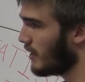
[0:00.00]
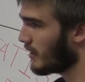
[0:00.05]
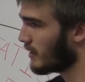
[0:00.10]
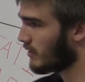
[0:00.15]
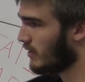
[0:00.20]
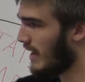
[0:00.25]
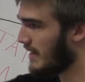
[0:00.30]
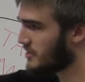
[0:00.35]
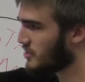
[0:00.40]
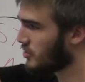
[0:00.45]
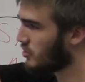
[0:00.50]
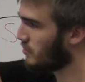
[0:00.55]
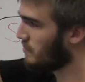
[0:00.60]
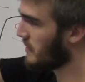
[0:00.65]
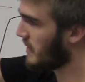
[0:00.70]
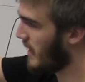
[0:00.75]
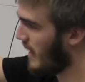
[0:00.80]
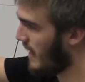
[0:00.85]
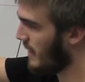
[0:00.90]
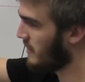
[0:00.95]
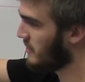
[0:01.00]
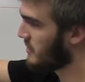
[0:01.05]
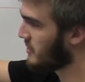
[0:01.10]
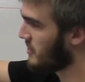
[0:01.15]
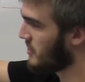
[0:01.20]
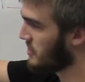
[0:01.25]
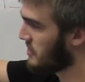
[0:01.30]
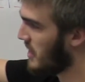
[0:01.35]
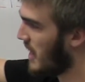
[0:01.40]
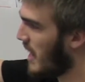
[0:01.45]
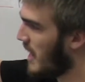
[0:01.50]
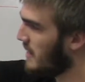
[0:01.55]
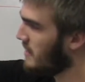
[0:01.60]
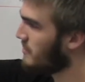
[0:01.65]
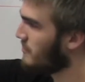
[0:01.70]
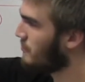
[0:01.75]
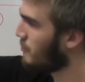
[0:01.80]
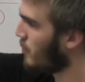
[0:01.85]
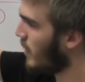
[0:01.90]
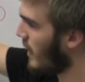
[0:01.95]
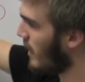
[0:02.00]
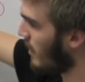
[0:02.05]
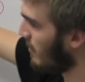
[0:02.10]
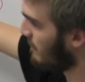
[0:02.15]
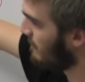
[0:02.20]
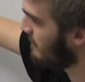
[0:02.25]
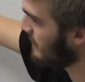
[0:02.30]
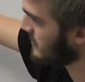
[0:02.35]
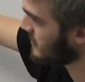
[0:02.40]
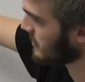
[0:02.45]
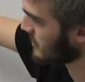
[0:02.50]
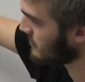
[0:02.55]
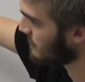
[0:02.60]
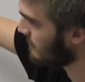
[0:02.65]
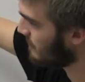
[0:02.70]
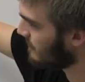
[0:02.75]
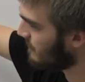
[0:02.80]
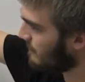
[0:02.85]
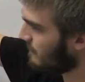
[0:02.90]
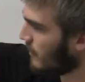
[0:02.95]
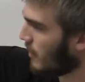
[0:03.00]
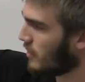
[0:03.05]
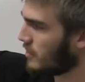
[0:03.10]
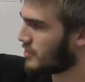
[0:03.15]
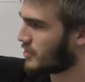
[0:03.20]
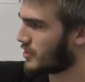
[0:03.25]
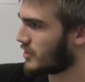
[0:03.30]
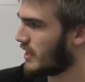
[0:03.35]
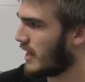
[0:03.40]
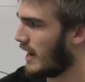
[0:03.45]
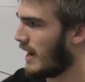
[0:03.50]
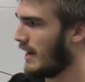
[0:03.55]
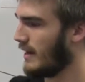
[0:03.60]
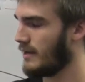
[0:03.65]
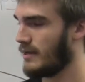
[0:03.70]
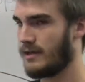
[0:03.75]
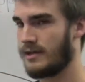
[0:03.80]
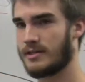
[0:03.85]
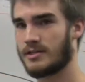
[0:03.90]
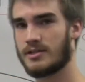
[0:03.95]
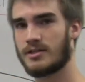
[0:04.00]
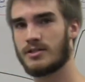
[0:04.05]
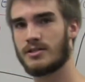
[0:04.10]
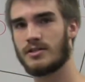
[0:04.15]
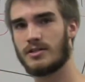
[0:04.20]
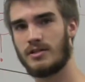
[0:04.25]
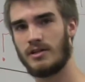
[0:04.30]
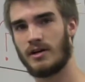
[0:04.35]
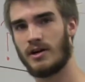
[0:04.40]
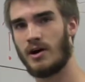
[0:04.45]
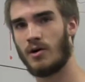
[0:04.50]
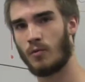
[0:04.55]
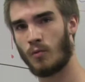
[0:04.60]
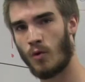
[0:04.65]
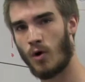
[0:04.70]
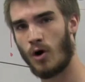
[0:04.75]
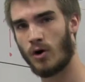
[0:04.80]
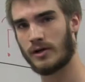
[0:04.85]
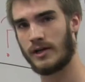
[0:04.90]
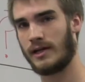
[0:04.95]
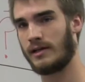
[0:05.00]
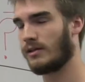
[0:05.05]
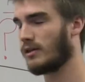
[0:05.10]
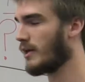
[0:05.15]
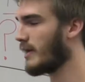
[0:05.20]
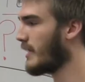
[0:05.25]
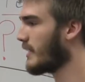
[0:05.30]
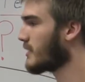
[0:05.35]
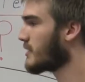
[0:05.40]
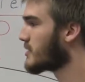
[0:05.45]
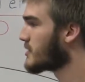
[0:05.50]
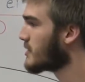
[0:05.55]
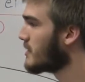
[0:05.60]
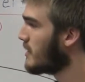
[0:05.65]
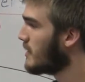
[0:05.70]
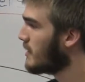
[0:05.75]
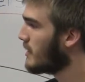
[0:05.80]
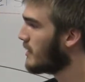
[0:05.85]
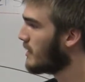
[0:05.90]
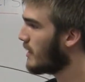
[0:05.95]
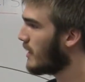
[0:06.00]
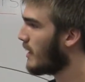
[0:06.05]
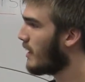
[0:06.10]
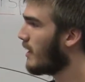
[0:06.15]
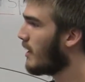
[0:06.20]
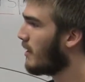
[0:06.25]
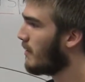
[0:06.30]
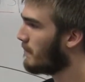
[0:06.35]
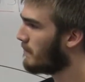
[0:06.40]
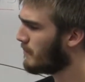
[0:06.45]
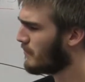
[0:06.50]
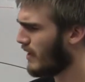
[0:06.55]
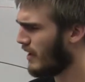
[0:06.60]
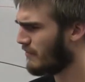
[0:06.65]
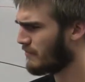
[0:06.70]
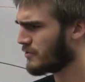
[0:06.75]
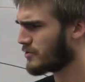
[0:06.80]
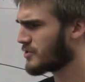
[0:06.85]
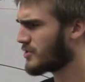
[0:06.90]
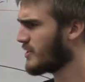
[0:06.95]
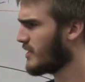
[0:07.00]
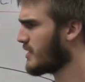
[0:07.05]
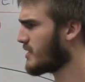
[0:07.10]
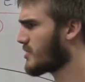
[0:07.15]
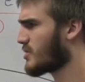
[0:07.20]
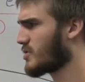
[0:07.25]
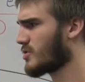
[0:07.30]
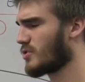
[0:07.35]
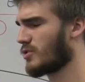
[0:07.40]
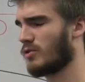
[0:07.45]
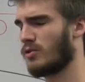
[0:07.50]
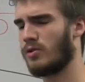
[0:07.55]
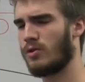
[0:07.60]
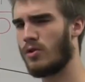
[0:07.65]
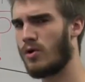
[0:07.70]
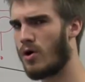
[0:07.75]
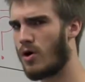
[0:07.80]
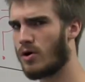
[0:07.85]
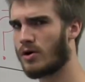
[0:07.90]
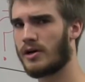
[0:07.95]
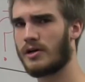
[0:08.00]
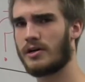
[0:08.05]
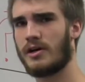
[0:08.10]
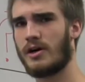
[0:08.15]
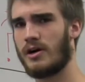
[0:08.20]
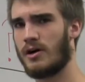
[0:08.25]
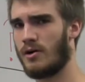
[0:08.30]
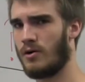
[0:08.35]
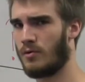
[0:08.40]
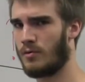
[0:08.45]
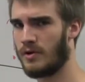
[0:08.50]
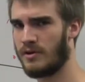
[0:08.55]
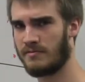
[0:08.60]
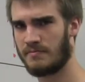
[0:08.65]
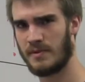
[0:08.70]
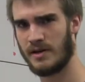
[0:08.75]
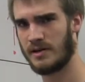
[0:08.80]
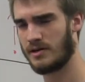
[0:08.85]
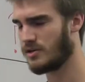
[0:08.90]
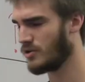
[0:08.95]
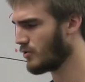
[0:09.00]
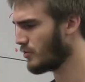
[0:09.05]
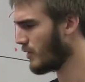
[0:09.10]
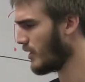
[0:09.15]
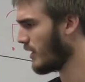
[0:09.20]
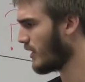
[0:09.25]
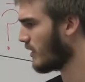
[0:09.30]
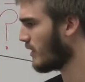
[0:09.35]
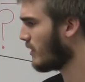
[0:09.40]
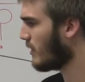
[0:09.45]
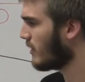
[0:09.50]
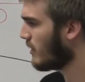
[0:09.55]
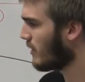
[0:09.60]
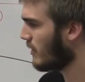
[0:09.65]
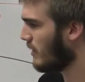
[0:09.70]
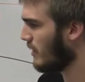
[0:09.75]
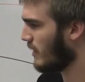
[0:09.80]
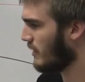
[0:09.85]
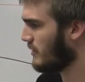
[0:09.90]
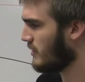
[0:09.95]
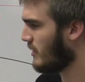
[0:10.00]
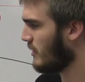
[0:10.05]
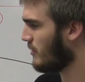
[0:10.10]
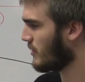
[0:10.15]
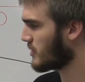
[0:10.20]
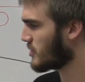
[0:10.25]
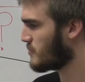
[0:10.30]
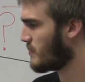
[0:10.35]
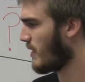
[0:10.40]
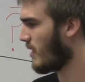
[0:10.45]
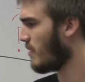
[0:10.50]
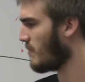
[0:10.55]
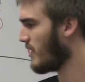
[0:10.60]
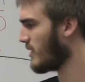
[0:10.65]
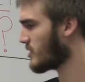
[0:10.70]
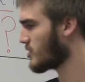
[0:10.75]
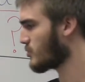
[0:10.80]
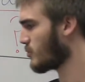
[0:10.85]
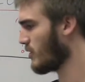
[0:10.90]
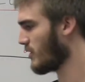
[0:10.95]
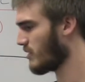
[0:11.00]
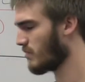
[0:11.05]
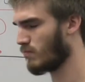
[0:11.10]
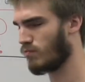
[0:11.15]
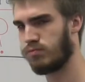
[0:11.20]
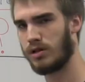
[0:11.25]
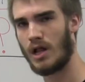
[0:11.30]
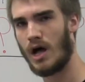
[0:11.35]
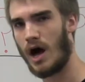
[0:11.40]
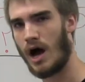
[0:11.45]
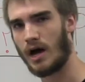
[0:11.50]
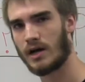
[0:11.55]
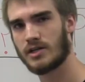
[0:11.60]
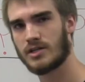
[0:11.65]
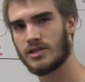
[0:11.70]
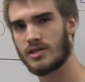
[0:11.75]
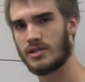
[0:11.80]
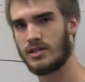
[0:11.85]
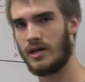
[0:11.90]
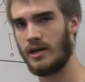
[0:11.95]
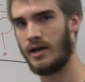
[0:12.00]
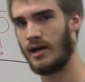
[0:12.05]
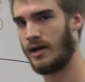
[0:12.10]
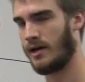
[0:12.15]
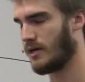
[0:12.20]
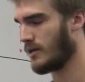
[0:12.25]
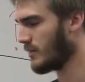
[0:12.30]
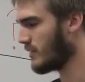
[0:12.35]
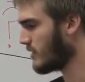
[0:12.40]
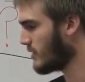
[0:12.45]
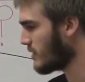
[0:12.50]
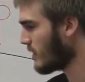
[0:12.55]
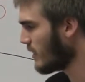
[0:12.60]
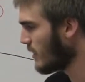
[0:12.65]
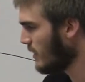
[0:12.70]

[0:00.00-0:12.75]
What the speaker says: classical mechanics is kind of where physics first got its, walking legs. Ever since long ago, we have been doing, experiments with blocks and,